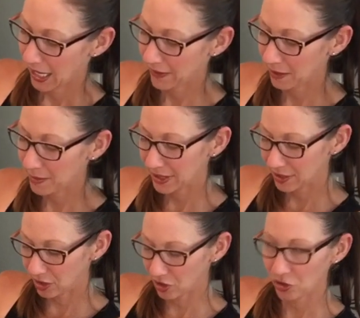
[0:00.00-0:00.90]
And then I'm going to
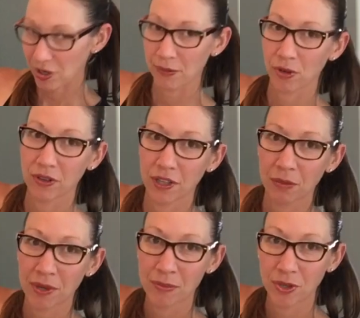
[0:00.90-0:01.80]
just try to roll a
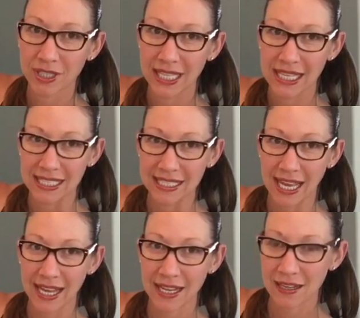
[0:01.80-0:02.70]
little bit more to the
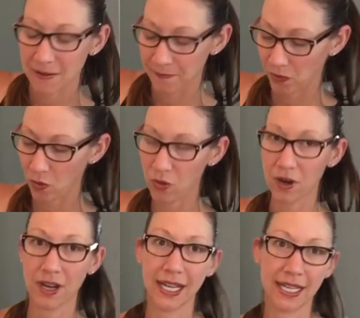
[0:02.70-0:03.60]
side,
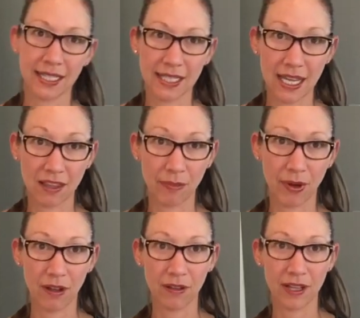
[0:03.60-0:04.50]
or I can take the
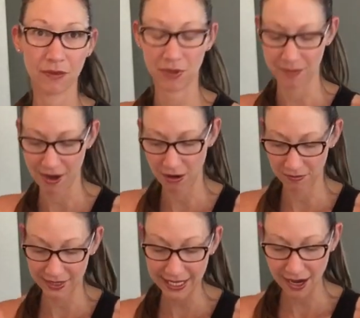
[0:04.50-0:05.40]
ball and with my
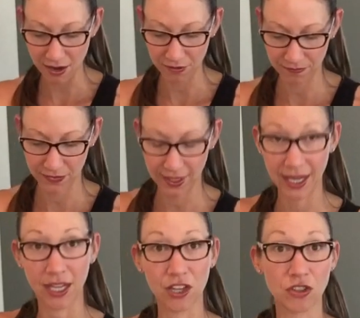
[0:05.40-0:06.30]
arm down,
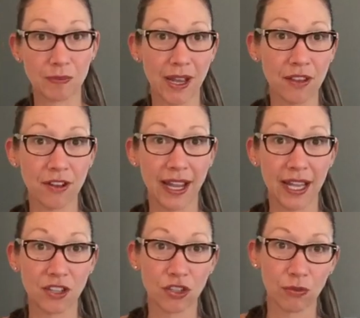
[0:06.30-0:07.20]
I can use my other
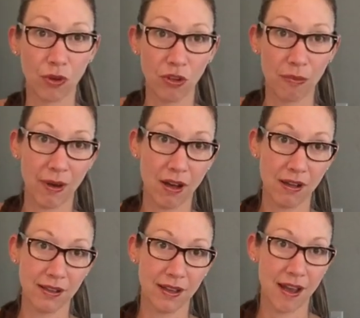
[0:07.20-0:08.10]
hand to roll the
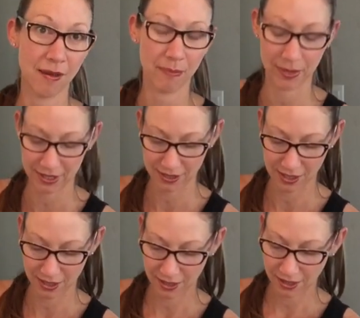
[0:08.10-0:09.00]
ball up
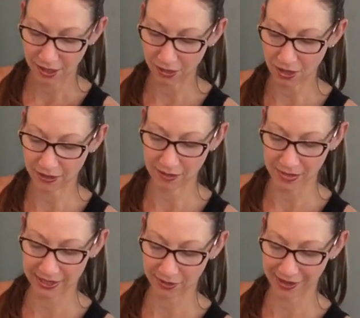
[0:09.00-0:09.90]
along the
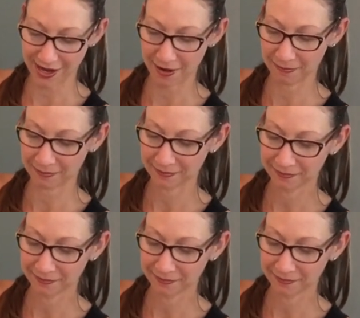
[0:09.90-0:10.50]
muscle there.